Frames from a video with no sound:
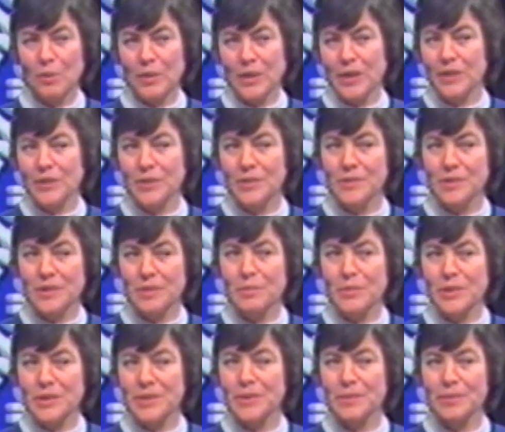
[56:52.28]
We use
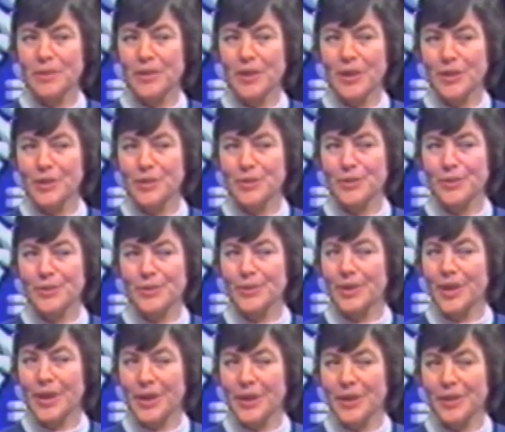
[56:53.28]

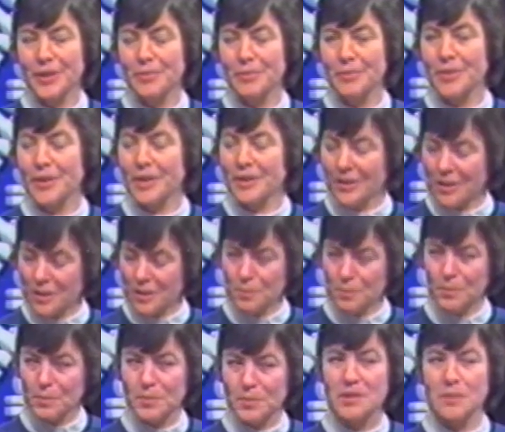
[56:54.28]
epistemological argument,
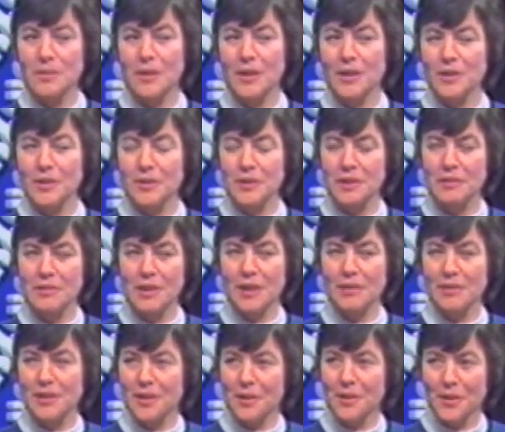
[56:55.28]
epistemologically
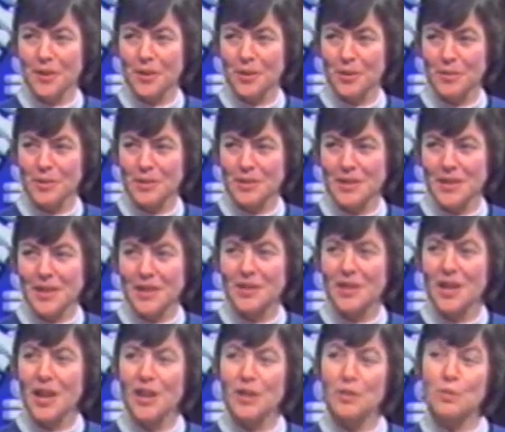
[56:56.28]
grounded arguments
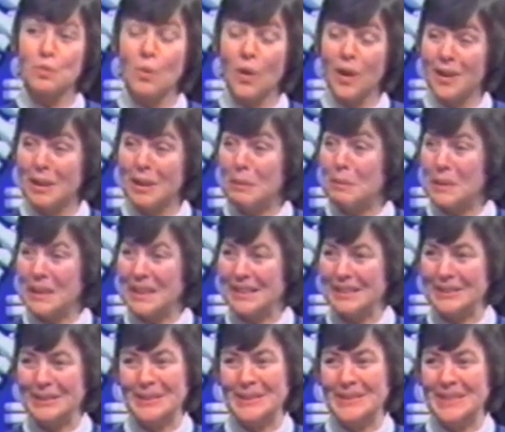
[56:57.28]
as, as one
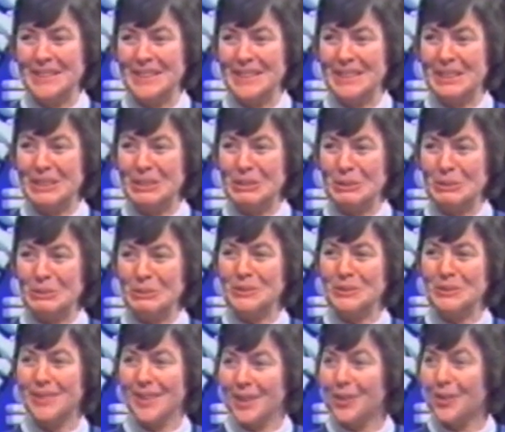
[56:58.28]
appeal
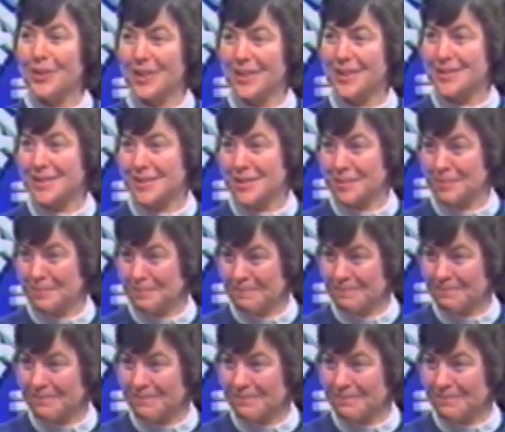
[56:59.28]
to an audience.